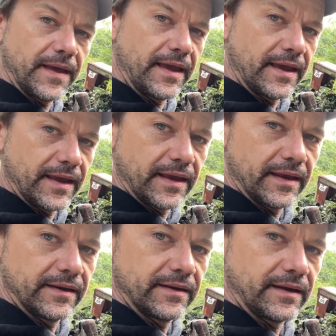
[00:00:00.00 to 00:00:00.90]

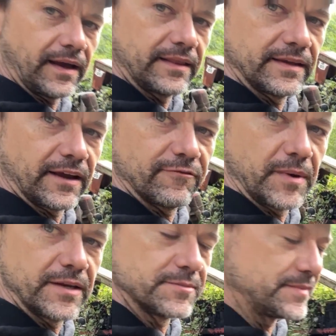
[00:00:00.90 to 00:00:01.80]
and I think I've
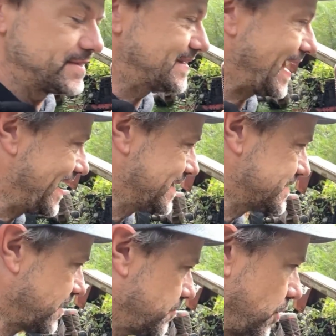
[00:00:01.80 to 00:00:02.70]
made some stands
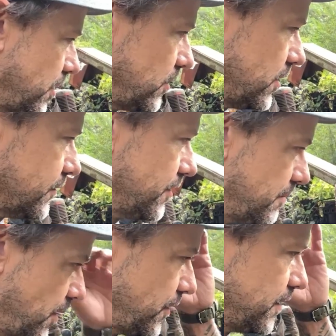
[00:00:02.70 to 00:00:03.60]
that I brought along for the
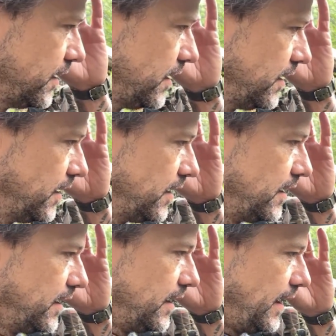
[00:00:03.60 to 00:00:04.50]
motor.
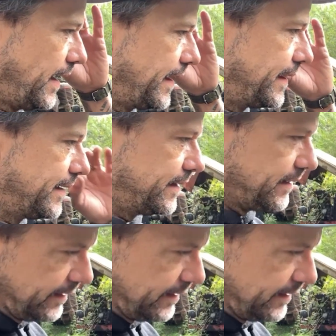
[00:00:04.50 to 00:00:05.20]
And